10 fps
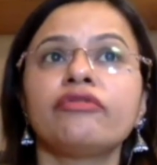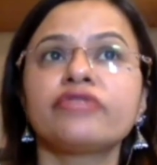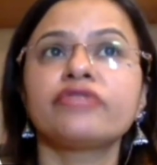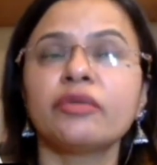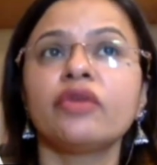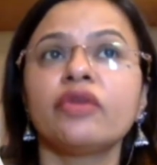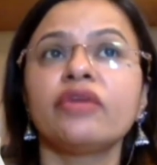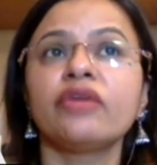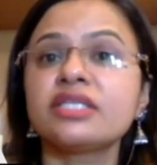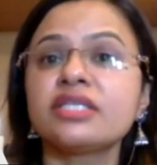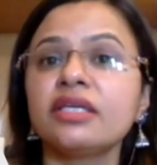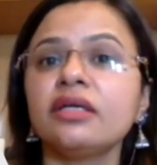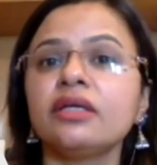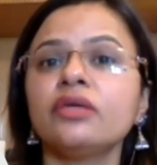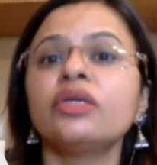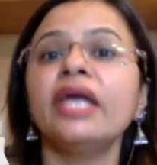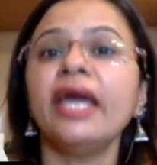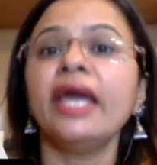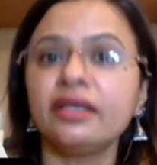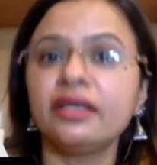some of you are very senior, you could
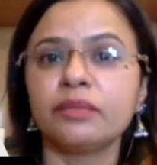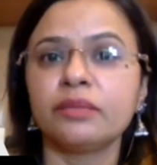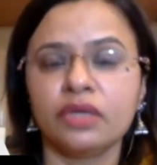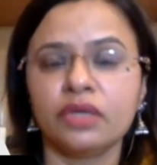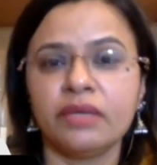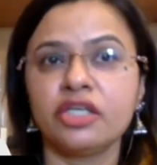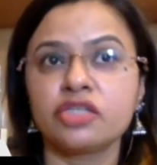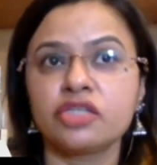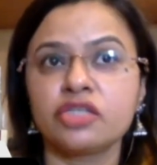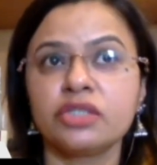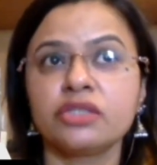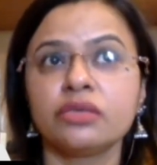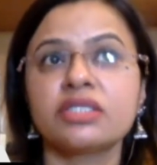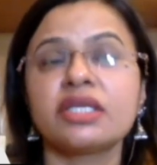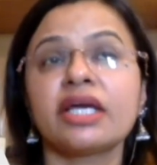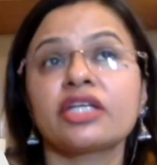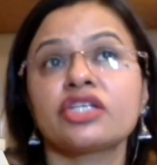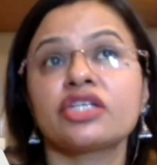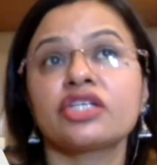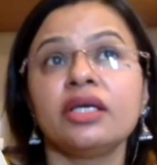head the program management units and
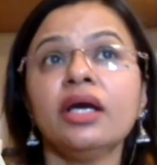actually